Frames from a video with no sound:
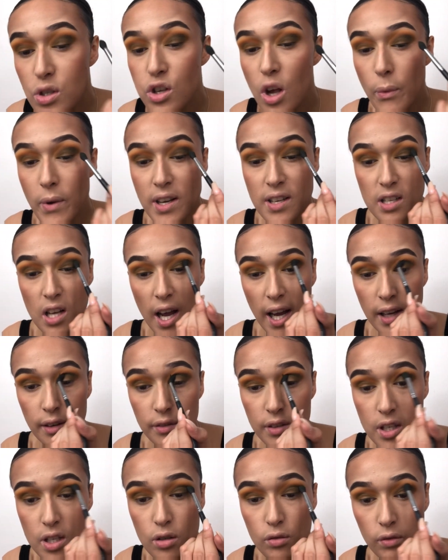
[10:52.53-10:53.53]
So excited
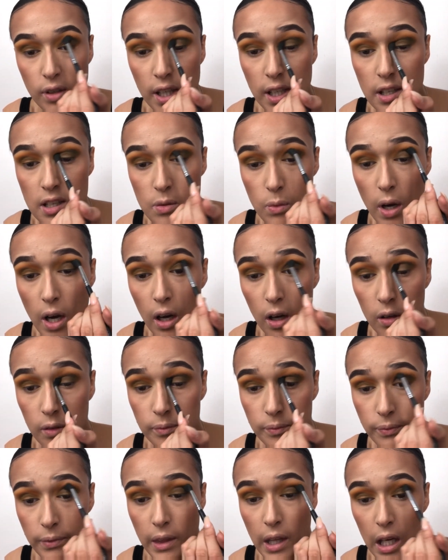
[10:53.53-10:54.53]
for this green as
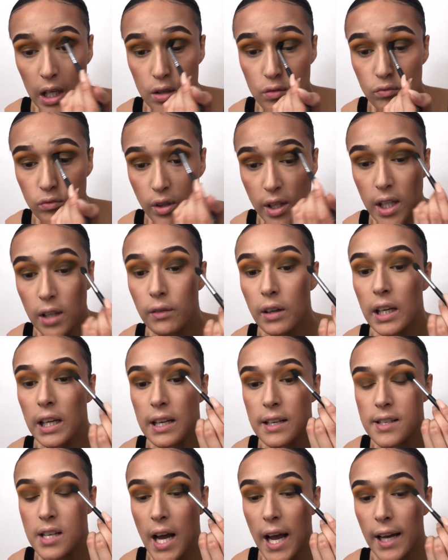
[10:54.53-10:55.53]
well. I was really, really
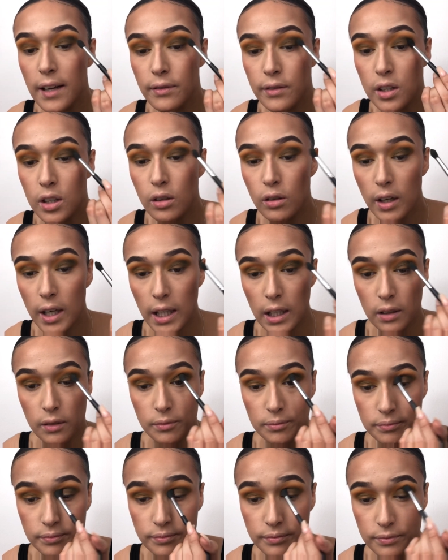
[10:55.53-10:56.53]
excited for the
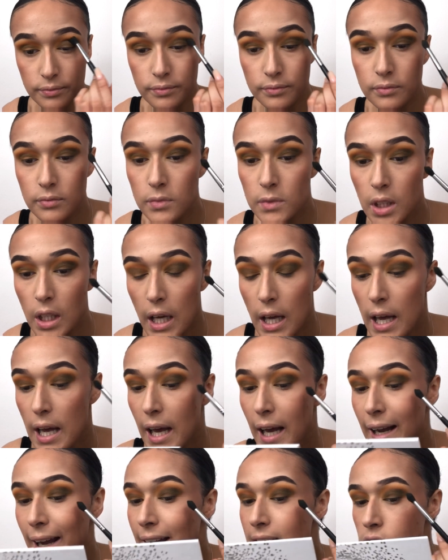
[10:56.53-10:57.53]
green.
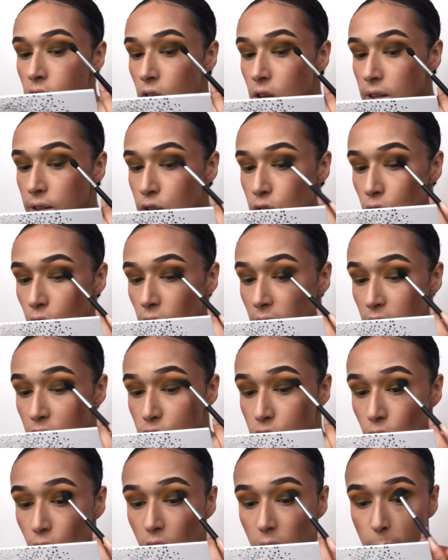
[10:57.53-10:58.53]
Okay, it's not
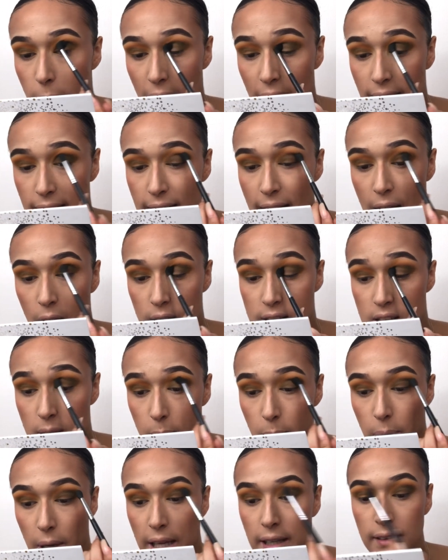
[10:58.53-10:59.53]
looking too bad now as
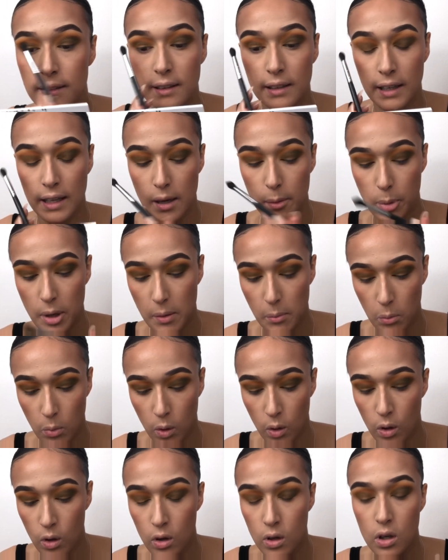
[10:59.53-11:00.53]
I'm blending it a bit
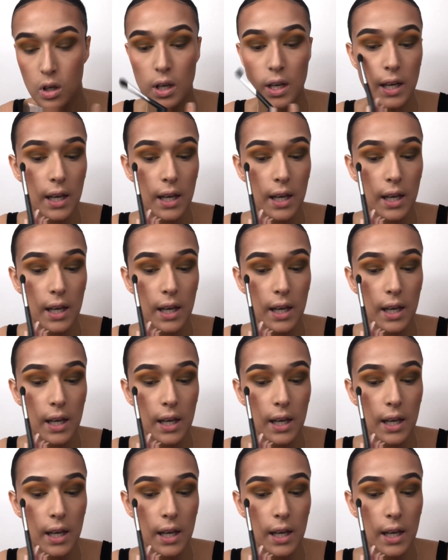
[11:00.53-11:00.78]
more.